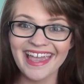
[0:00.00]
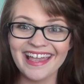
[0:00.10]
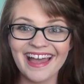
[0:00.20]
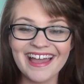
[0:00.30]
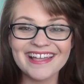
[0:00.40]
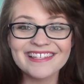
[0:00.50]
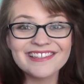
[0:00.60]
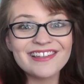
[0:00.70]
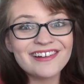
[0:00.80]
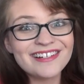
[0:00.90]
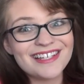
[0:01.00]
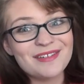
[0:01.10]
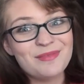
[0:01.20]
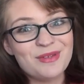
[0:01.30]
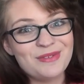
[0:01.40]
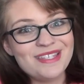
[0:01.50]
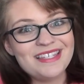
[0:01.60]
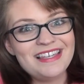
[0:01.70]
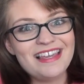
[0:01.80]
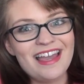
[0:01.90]
guys, long time no
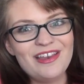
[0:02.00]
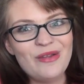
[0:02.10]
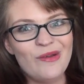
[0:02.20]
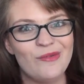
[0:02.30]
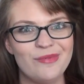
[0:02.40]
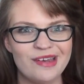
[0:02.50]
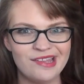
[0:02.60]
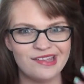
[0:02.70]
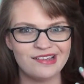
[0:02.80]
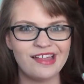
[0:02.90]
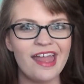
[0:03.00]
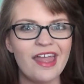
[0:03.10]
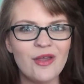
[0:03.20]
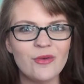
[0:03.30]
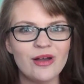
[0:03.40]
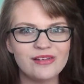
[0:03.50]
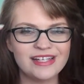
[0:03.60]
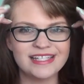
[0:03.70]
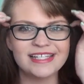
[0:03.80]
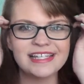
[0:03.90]
see. I know I've been a little AWOL
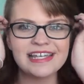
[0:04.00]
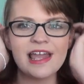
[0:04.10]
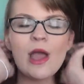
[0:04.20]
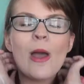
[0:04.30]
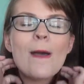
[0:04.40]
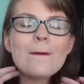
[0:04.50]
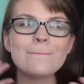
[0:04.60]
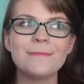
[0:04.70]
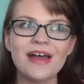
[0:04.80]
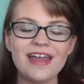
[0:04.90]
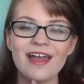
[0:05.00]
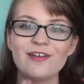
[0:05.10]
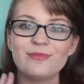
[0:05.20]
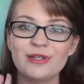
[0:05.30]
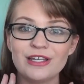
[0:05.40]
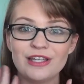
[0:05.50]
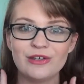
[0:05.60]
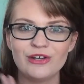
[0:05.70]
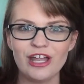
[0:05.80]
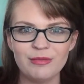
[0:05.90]
recently, but I've been
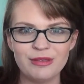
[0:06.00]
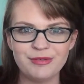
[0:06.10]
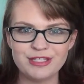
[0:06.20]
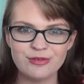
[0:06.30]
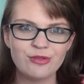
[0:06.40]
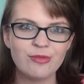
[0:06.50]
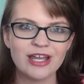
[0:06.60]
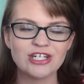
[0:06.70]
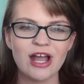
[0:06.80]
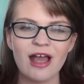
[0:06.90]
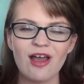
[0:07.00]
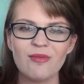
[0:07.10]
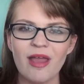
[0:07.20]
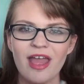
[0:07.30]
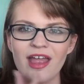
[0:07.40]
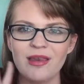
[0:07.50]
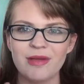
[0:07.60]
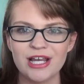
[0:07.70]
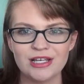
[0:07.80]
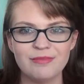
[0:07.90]
incredibly busy with my job and
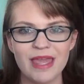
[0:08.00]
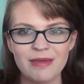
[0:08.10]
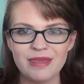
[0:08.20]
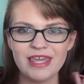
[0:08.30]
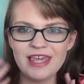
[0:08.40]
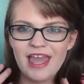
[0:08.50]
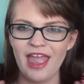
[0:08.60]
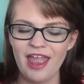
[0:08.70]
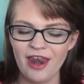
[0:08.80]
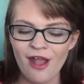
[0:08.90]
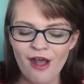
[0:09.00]
my baby and